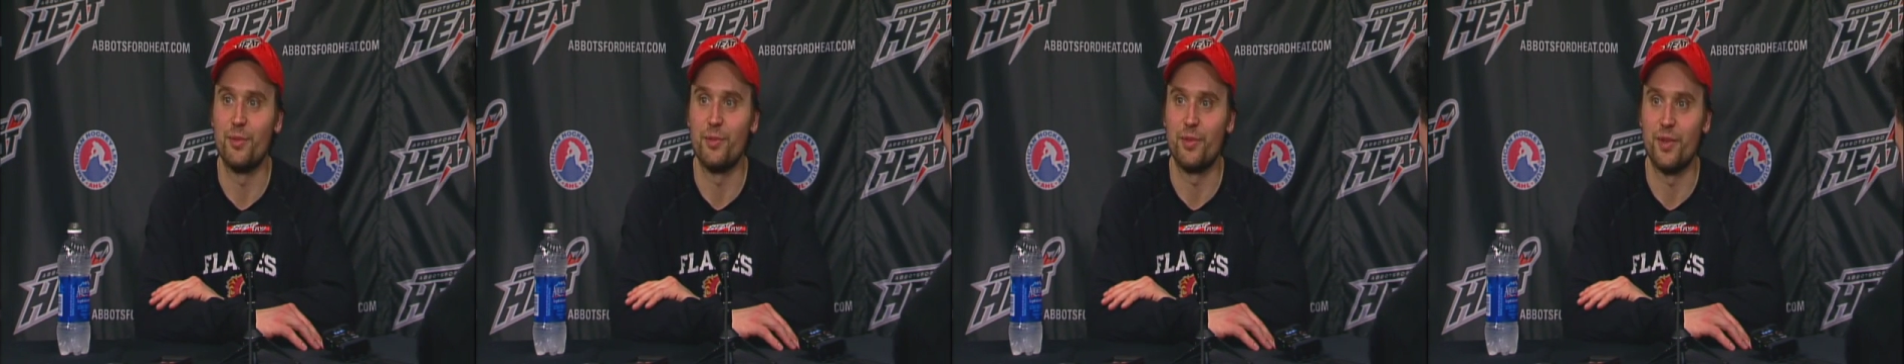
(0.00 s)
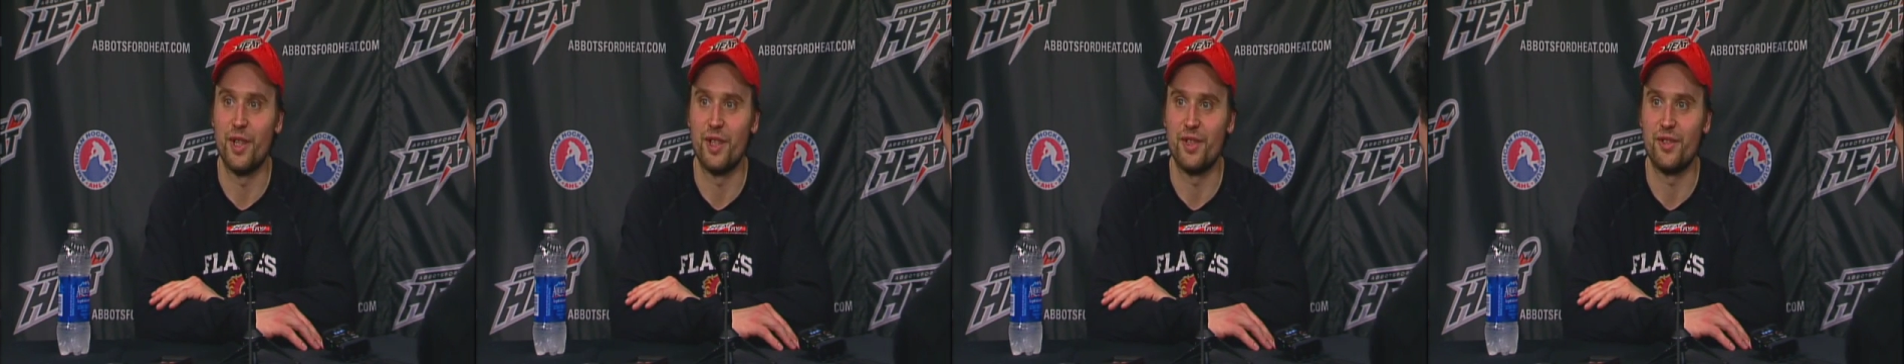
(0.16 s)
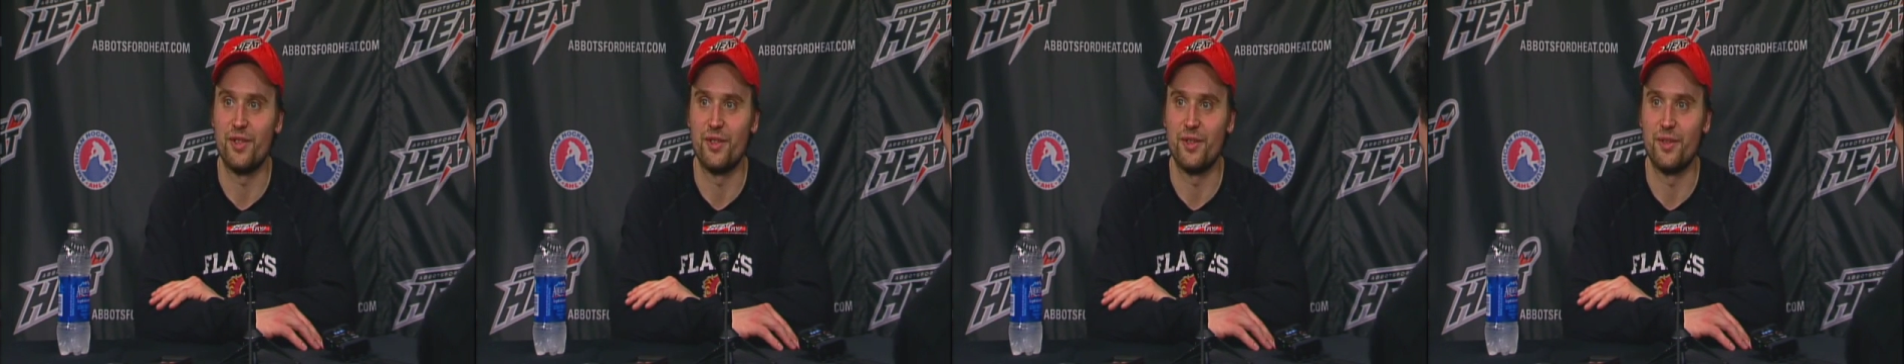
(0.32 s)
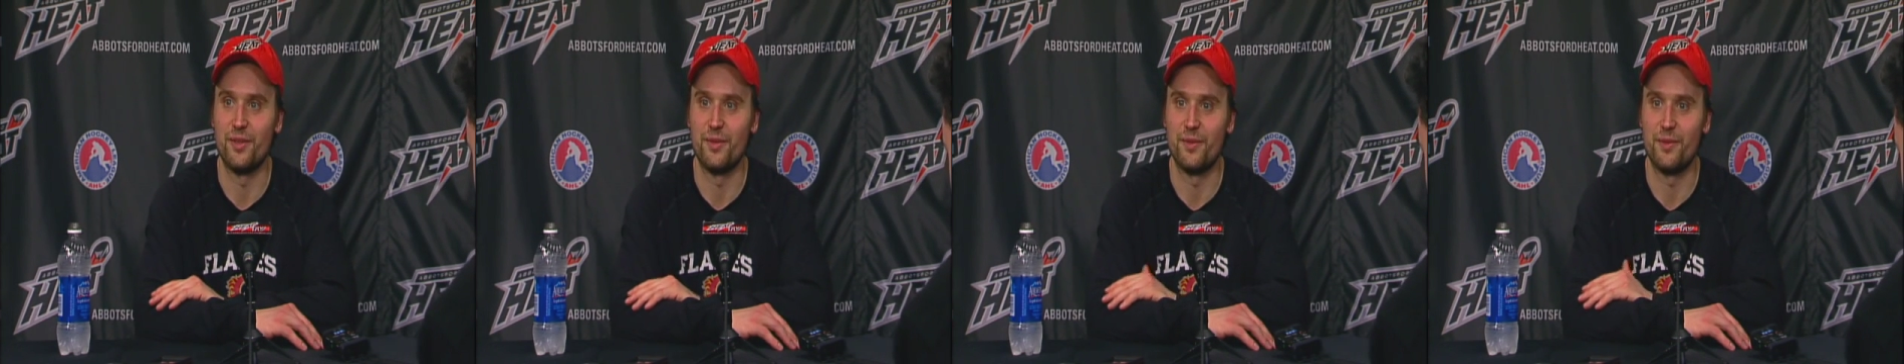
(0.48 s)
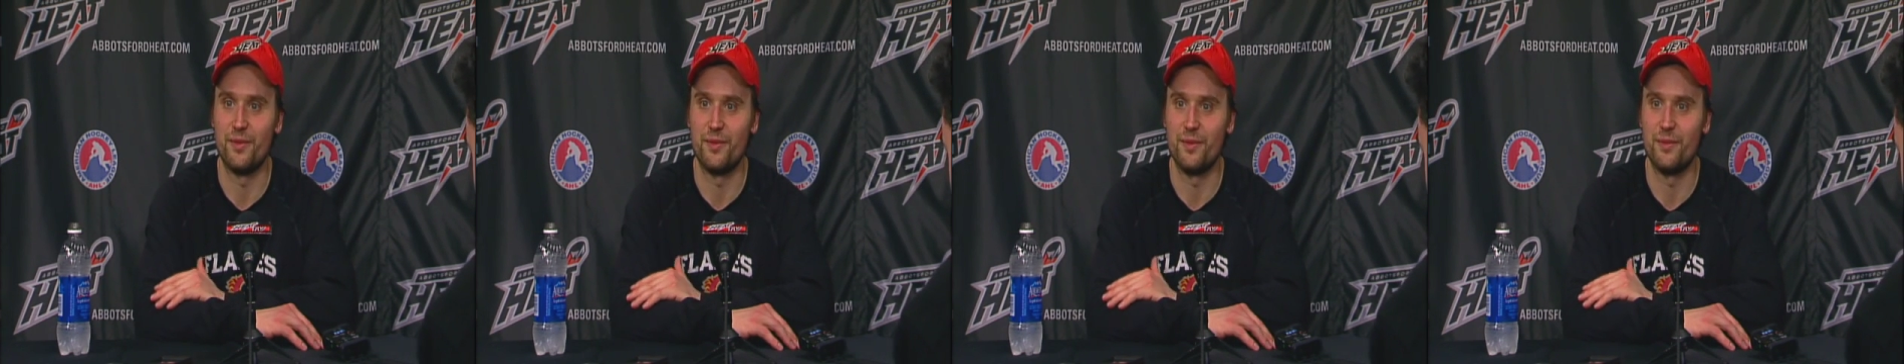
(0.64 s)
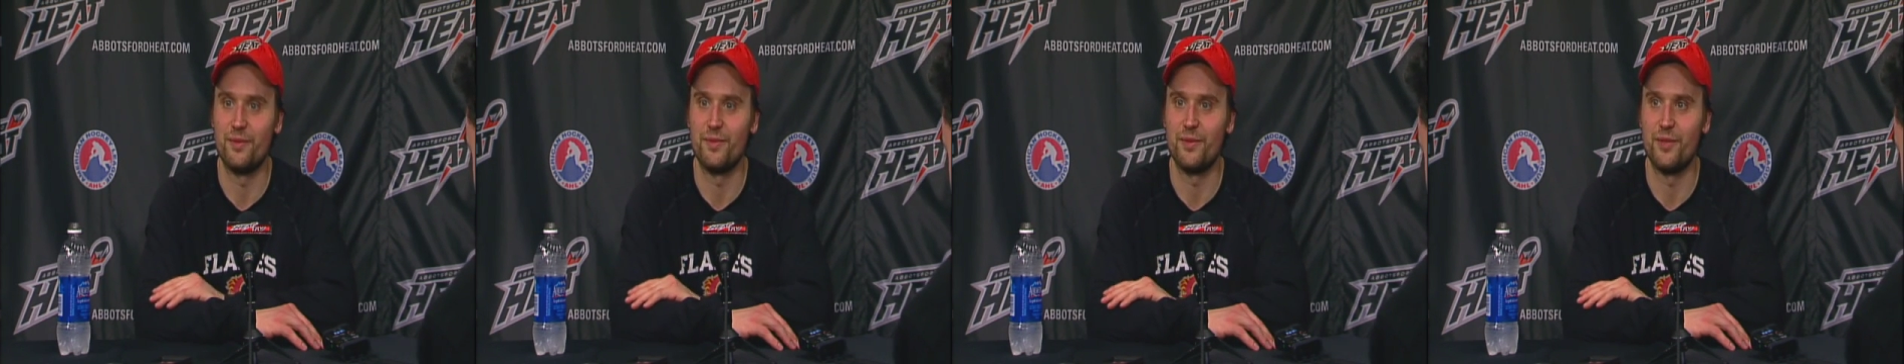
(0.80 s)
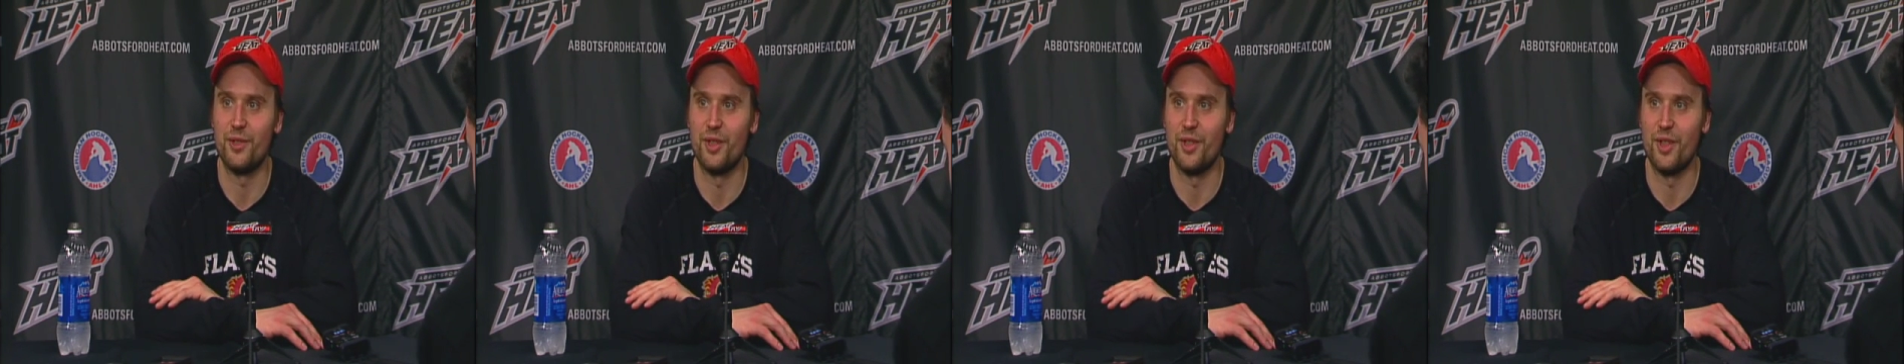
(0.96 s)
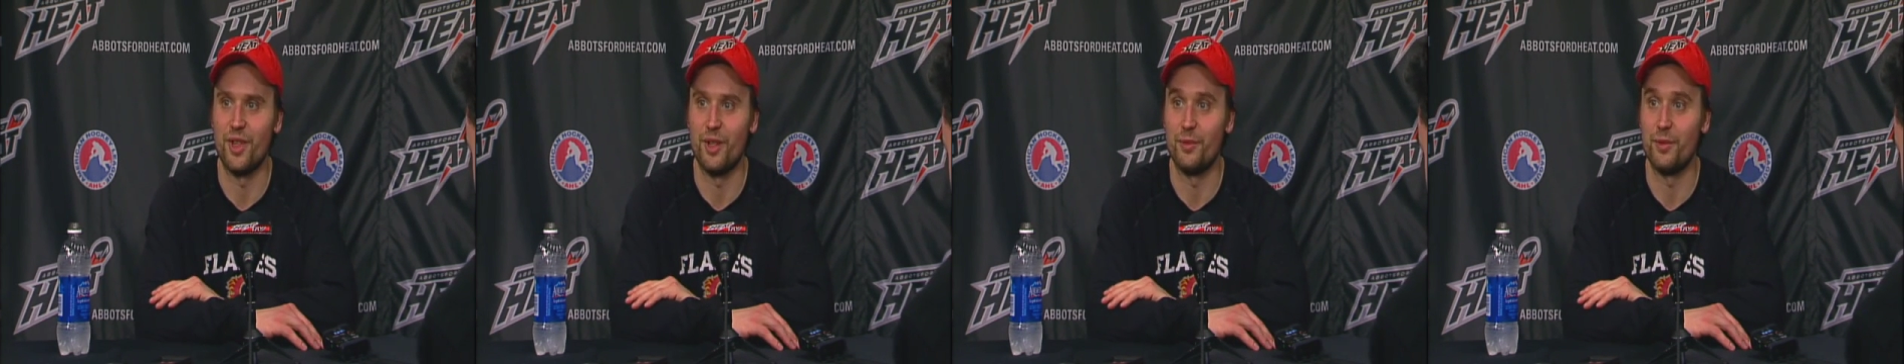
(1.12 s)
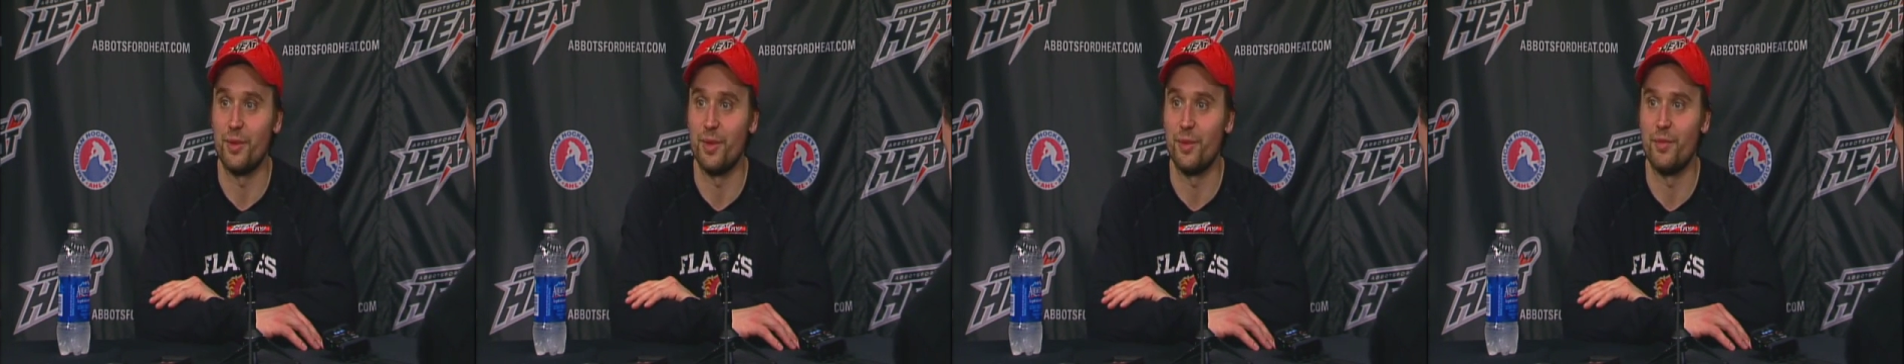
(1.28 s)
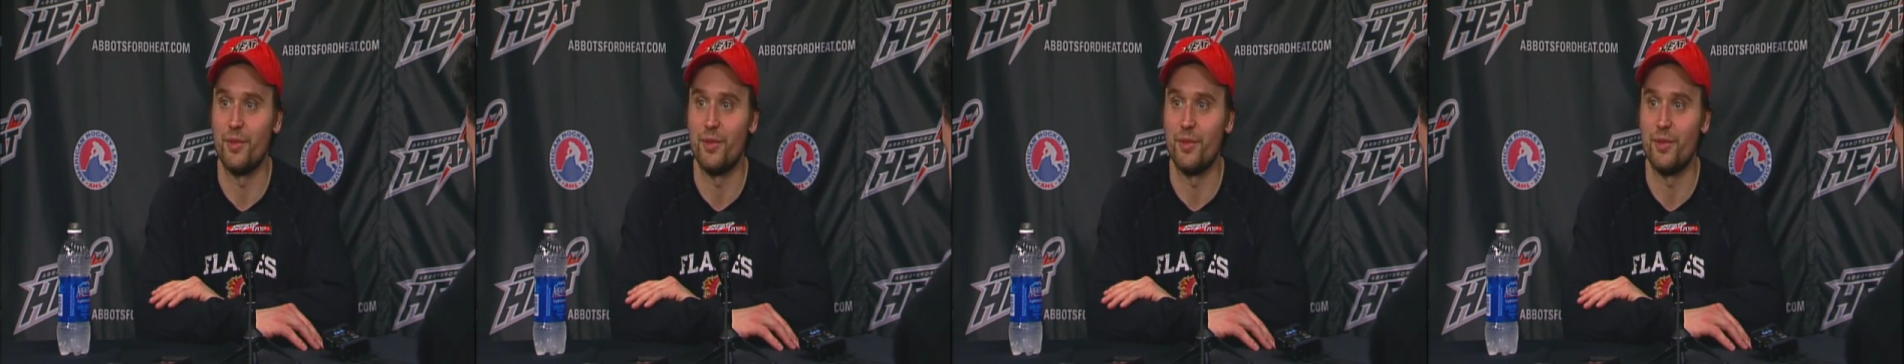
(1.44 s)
pressure that we